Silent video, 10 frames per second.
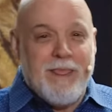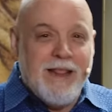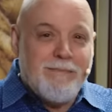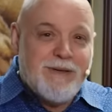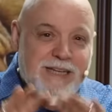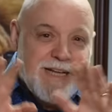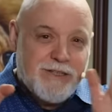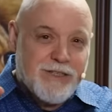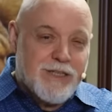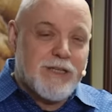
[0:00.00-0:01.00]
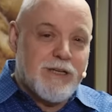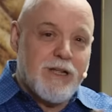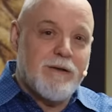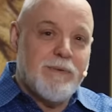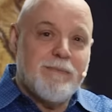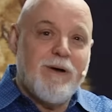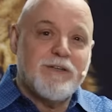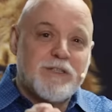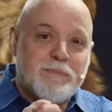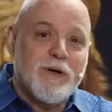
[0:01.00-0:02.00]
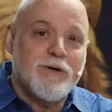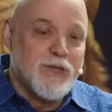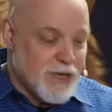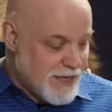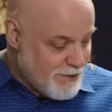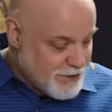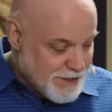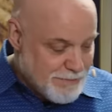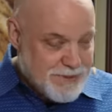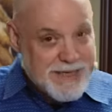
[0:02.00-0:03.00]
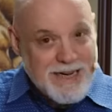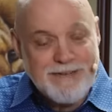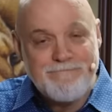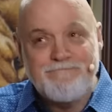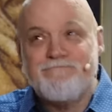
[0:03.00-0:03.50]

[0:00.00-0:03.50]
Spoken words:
Let me teach you just a little bit about spiritual leadership today.